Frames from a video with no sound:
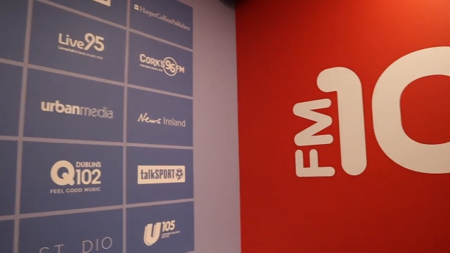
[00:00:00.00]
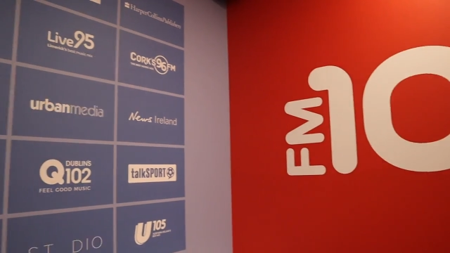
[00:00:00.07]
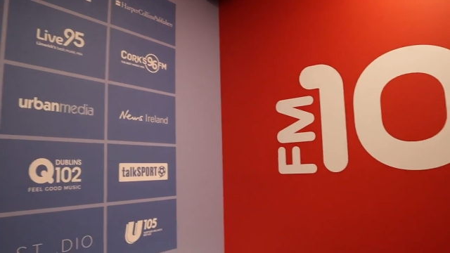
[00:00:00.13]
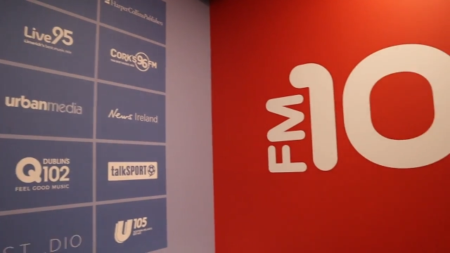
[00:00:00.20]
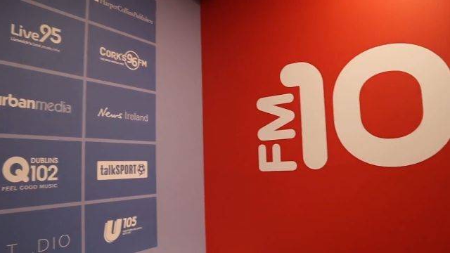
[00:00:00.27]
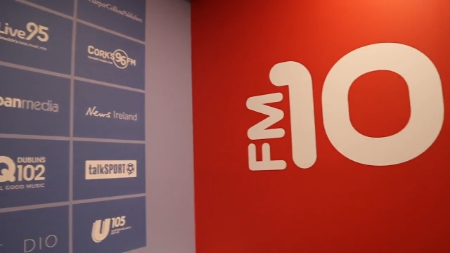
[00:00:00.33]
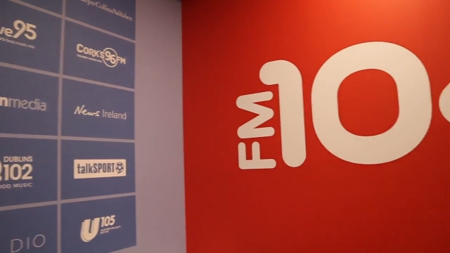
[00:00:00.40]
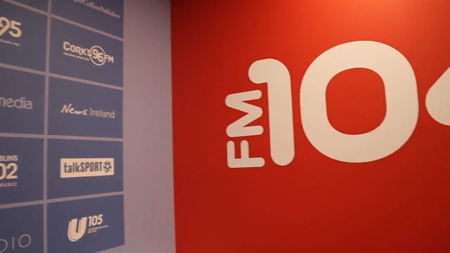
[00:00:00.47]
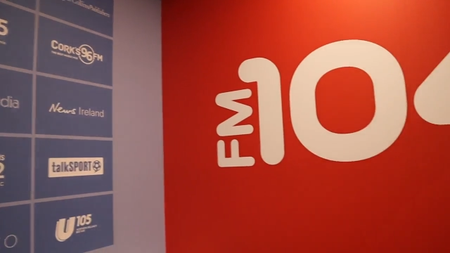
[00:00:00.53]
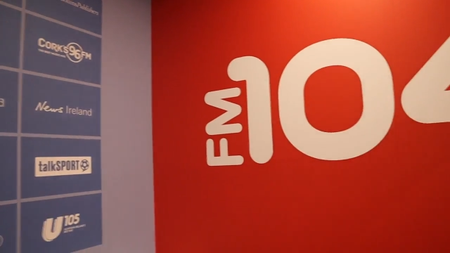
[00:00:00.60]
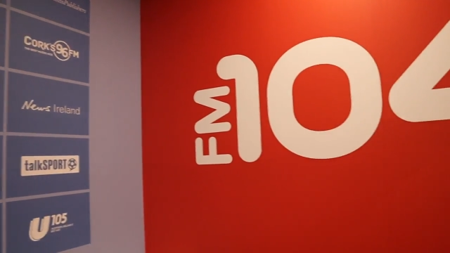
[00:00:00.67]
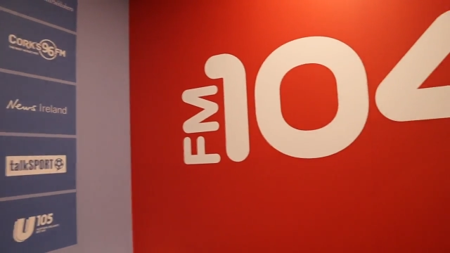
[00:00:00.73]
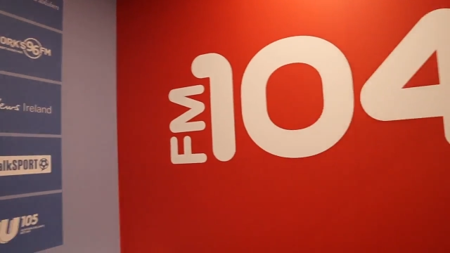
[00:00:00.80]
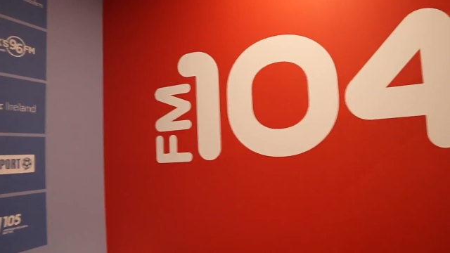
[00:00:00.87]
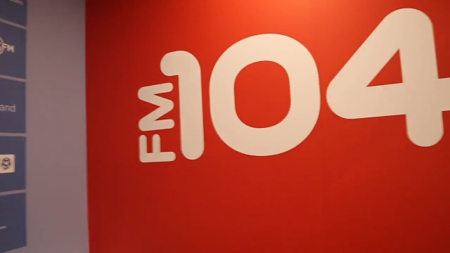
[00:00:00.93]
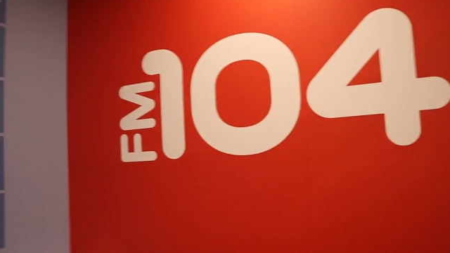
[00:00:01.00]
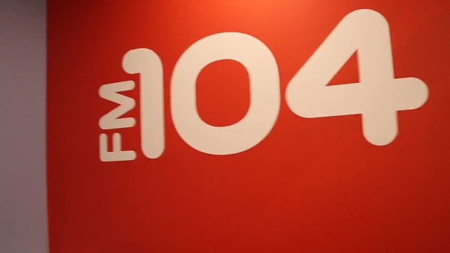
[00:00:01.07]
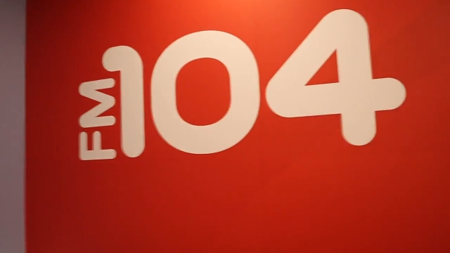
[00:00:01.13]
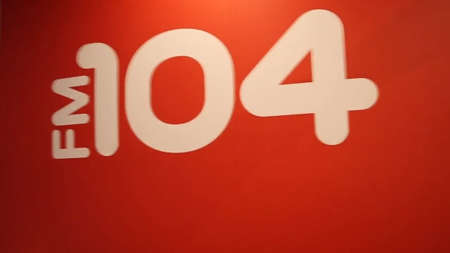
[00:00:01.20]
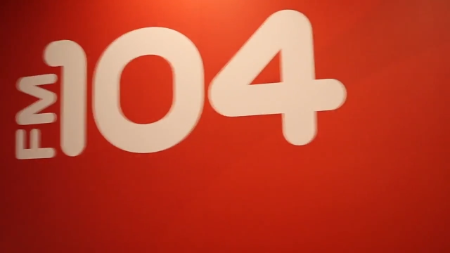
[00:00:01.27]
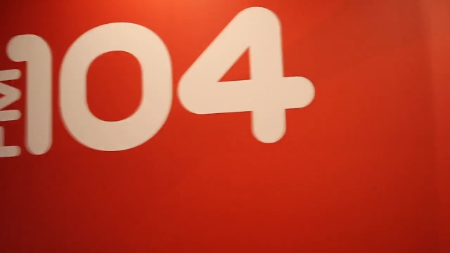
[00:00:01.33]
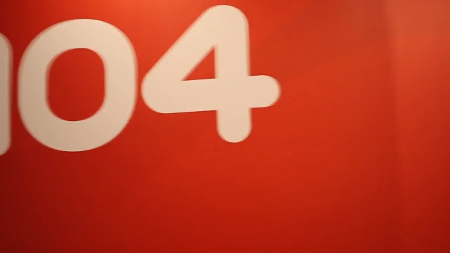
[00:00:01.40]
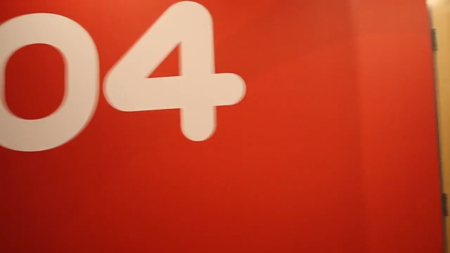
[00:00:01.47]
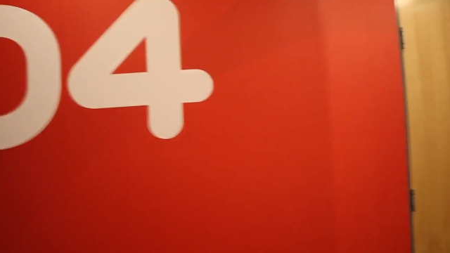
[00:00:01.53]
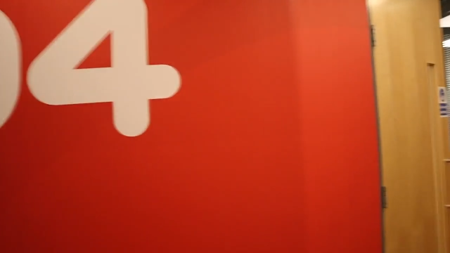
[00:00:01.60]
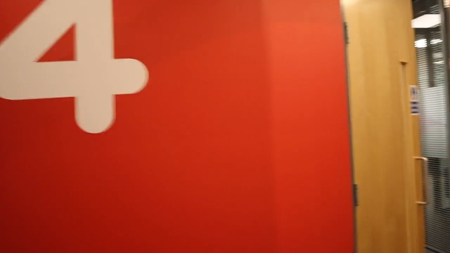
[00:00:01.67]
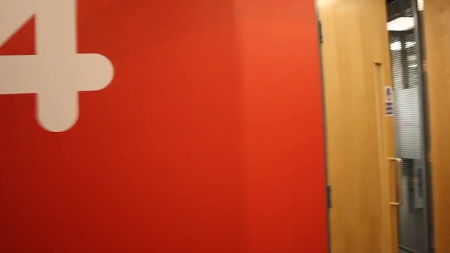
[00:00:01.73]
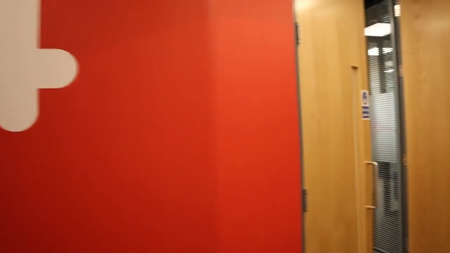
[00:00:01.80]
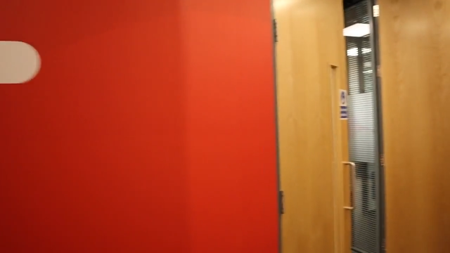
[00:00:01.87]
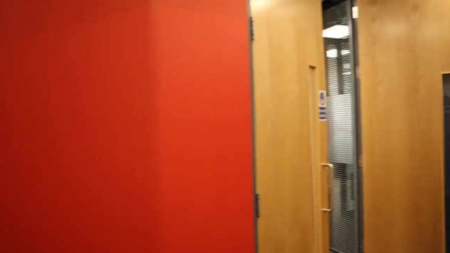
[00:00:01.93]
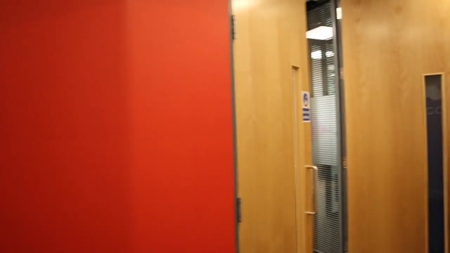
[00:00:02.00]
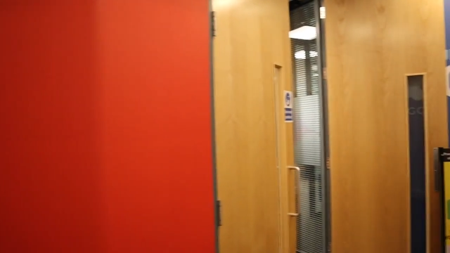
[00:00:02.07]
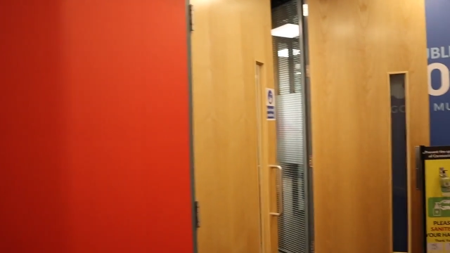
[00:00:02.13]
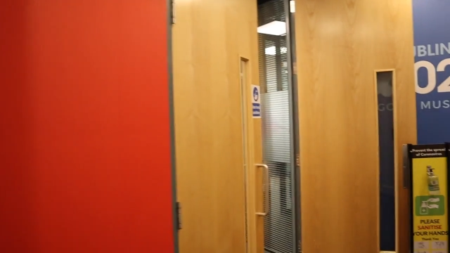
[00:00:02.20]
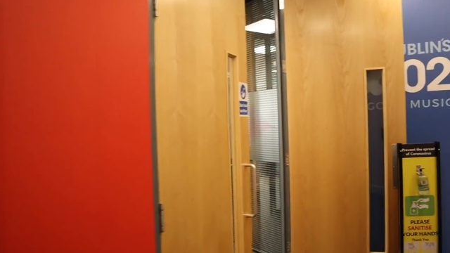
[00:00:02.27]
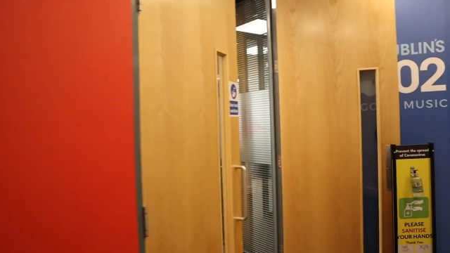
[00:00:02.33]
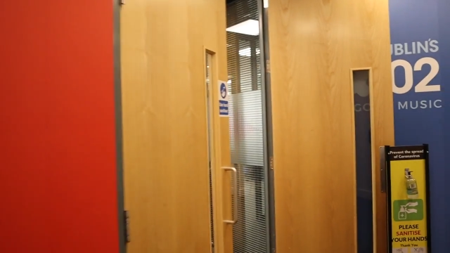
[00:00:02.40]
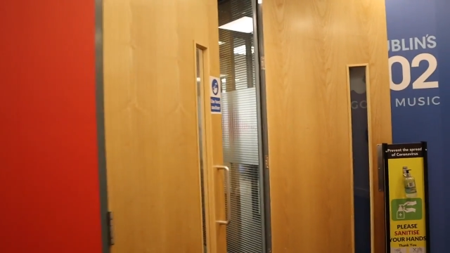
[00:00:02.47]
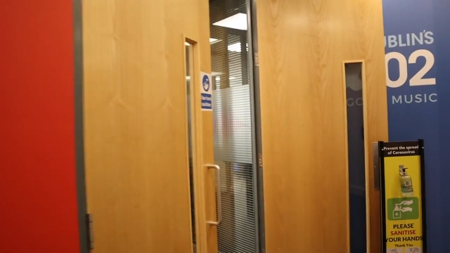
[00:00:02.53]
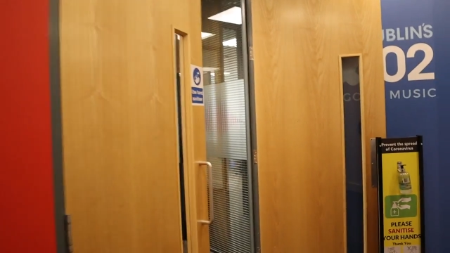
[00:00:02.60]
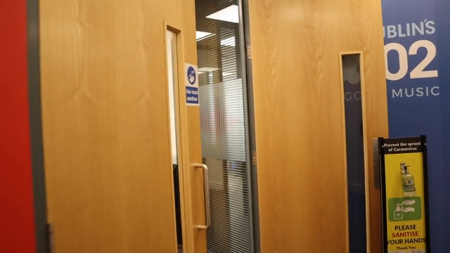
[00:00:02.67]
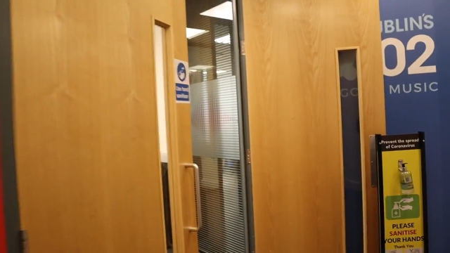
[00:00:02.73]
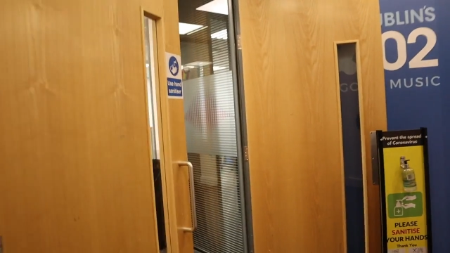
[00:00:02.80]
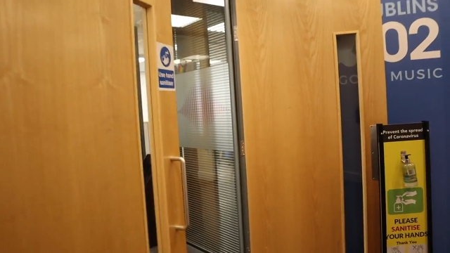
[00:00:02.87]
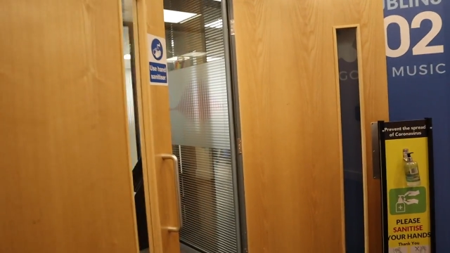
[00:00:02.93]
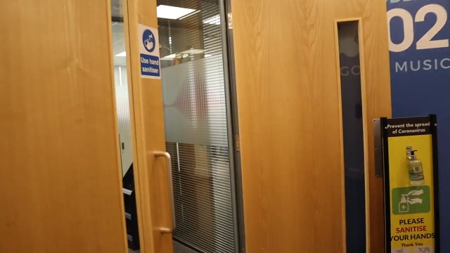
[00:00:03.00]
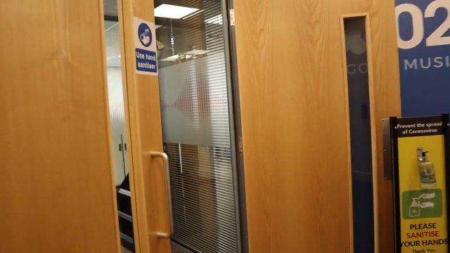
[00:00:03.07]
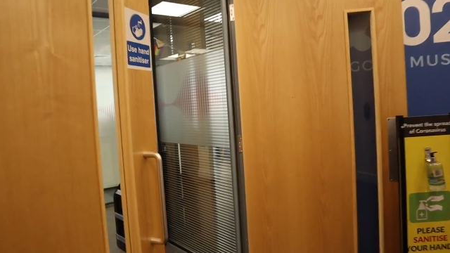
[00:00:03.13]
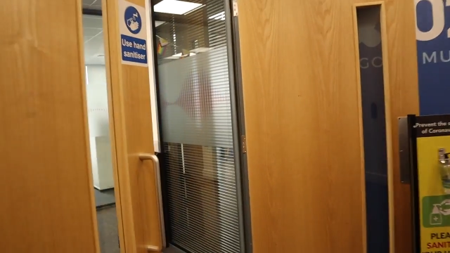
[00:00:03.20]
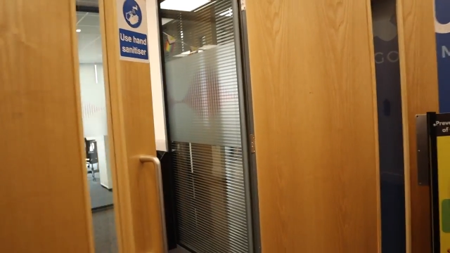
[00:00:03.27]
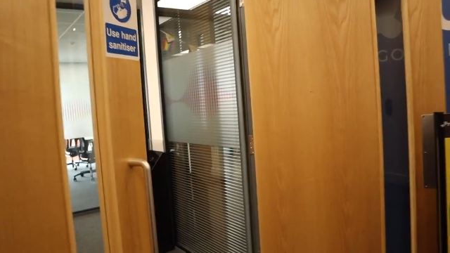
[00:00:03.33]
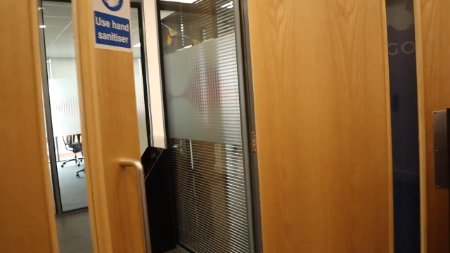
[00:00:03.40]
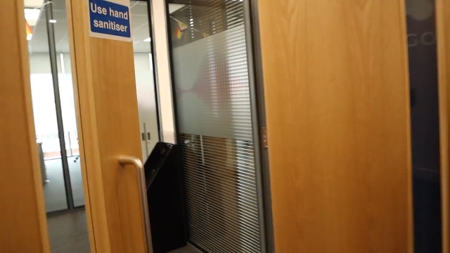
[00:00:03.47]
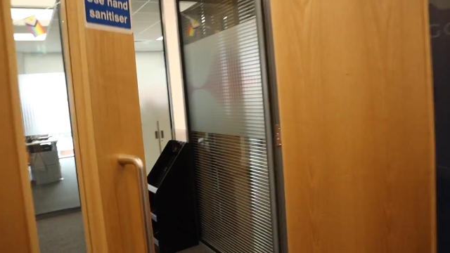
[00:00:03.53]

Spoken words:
No face is visible, so there are no lips to read.